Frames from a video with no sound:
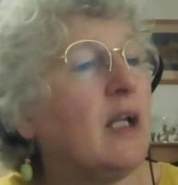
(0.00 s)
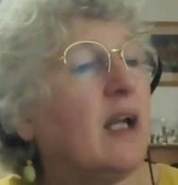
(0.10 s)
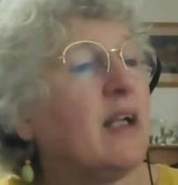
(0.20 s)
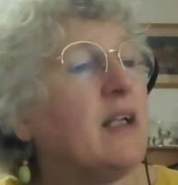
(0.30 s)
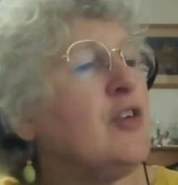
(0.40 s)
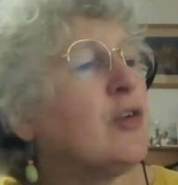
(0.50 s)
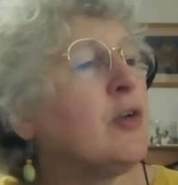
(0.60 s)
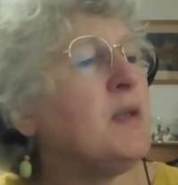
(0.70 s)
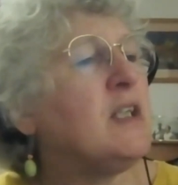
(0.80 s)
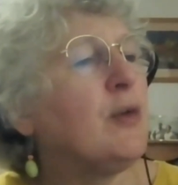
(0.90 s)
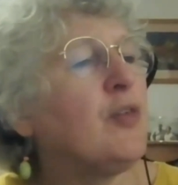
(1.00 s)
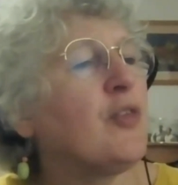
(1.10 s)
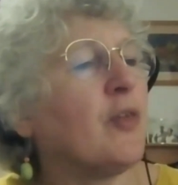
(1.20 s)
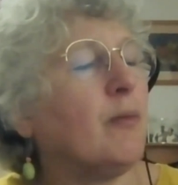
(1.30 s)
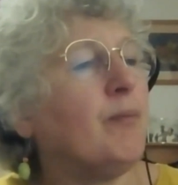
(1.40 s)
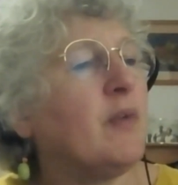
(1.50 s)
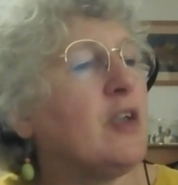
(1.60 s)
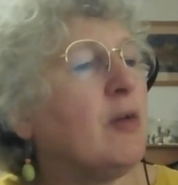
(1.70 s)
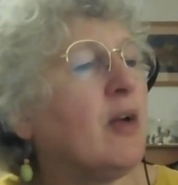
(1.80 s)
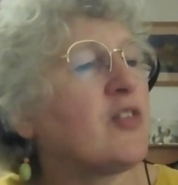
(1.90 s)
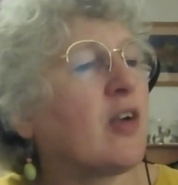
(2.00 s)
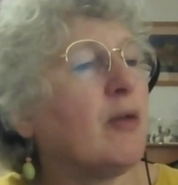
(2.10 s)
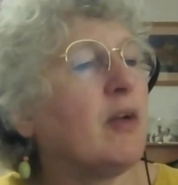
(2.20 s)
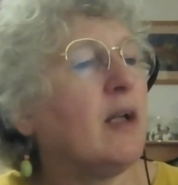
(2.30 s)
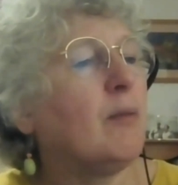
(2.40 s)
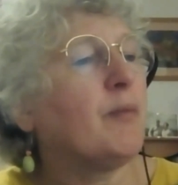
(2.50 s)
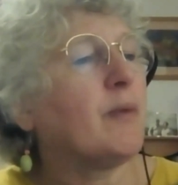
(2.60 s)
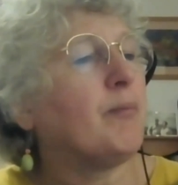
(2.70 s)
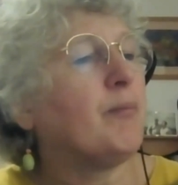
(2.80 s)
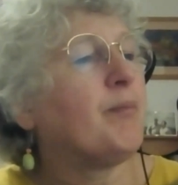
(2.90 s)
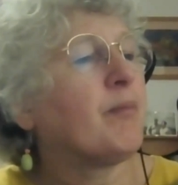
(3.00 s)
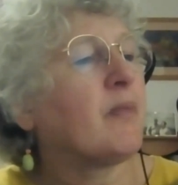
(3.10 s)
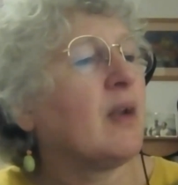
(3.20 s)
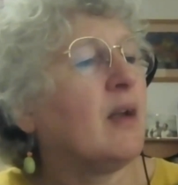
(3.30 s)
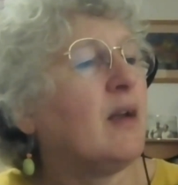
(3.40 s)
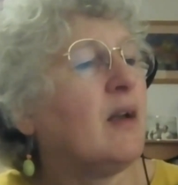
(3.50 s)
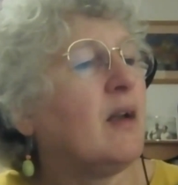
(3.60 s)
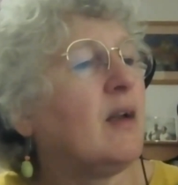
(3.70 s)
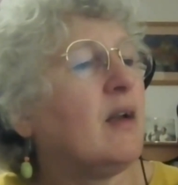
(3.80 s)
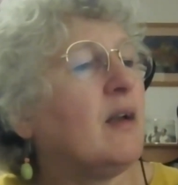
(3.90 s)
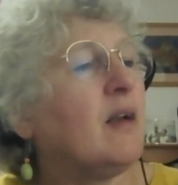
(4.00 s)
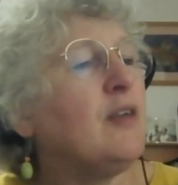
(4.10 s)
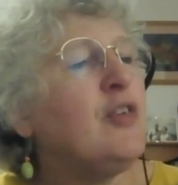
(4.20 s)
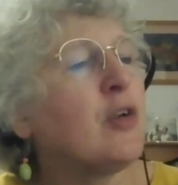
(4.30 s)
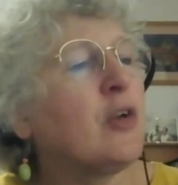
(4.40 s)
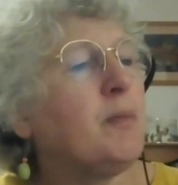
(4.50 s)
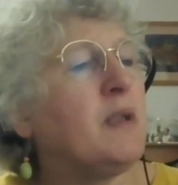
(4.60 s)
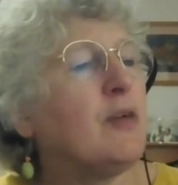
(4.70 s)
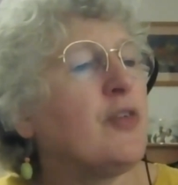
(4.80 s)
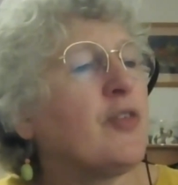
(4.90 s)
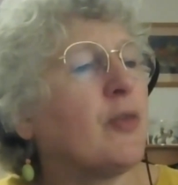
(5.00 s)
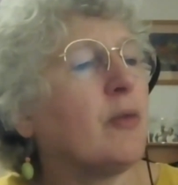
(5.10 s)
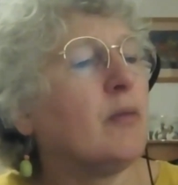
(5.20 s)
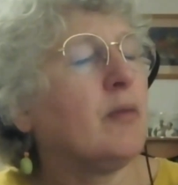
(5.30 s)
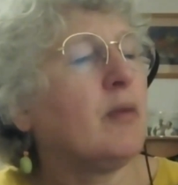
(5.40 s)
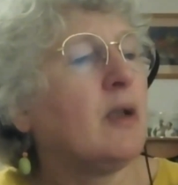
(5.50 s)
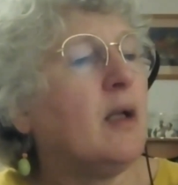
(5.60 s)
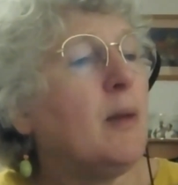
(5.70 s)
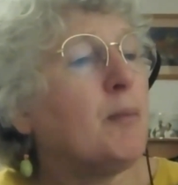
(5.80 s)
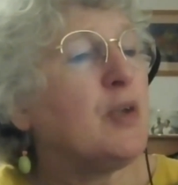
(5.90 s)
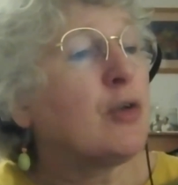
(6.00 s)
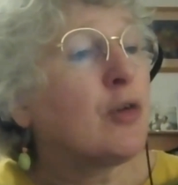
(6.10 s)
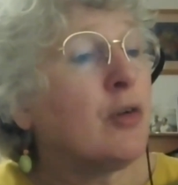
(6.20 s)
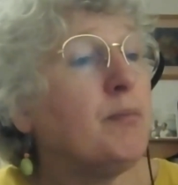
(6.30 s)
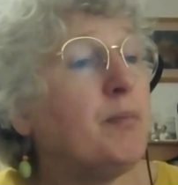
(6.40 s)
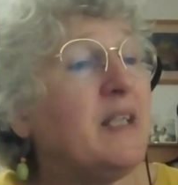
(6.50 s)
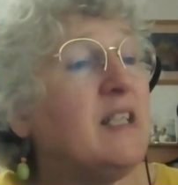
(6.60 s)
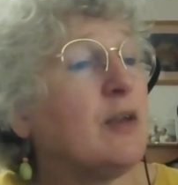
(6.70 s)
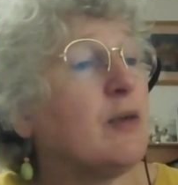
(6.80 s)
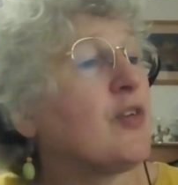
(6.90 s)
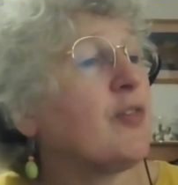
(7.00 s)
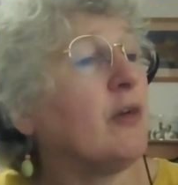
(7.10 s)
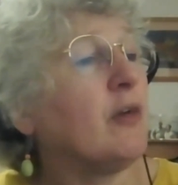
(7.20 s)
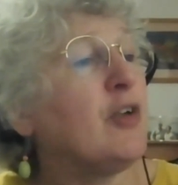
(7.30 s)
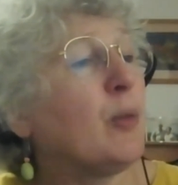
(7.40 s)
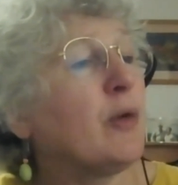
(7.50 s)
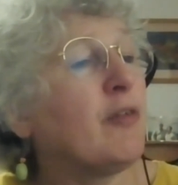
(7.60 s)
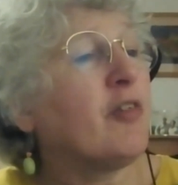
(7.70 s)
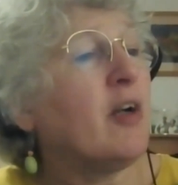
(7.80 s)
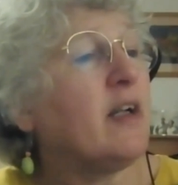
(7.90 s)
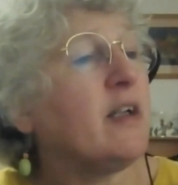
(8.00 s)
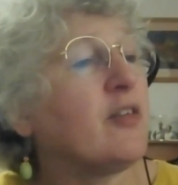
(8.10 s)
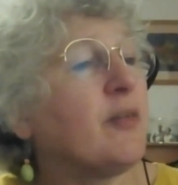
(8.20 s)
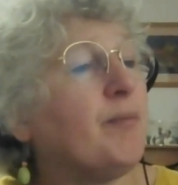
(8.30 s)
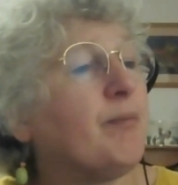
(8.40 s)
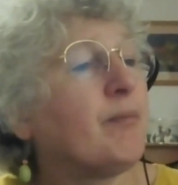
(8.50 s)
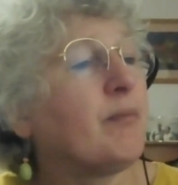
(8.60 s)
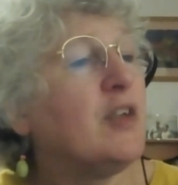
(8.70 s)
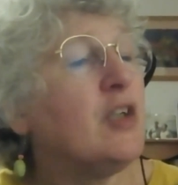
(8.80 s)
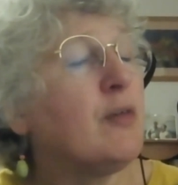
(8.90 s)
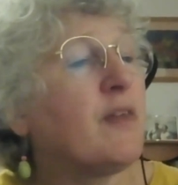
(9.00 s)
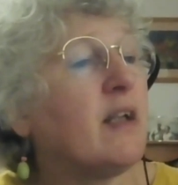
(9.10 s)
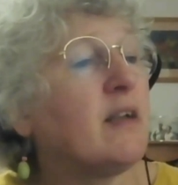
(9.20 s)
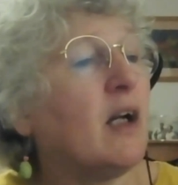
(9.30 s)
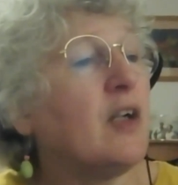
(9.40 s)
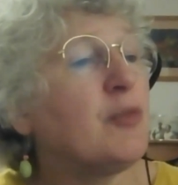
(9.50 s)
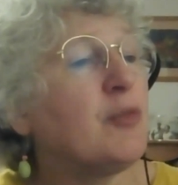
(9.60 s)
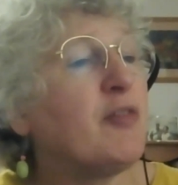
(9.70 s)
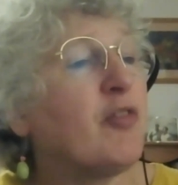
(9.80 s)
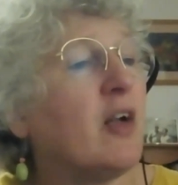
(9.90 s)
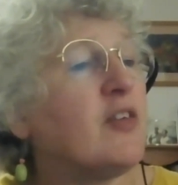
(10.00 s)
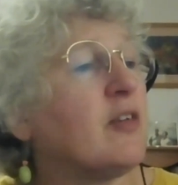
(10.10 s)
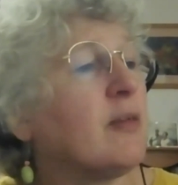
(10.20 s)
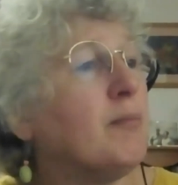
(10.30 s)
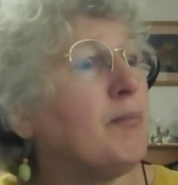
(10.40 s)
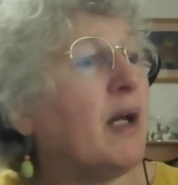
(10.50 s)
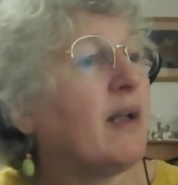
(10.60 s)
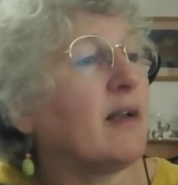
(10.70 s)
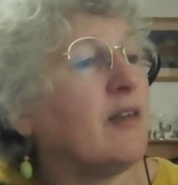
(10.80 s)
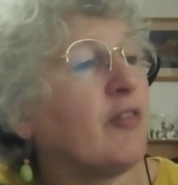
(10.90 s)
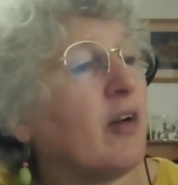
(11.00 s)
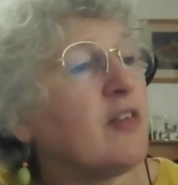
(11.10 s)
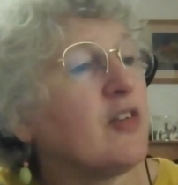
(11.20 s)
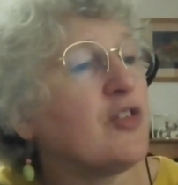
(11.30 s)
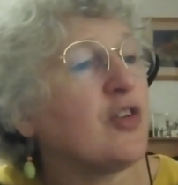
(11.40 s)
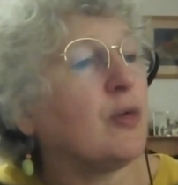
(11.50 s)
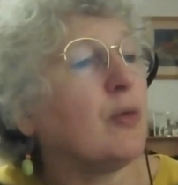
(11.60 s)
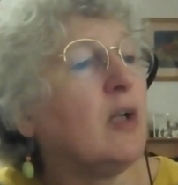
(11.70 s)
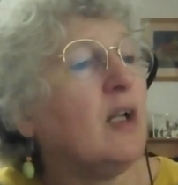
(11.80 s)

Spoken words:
And if you could be useful, then you had to go and help them. If you could be useful. But you couldn't be useful if you were afraid. I knew then that I should be frightened, and badly frightened too.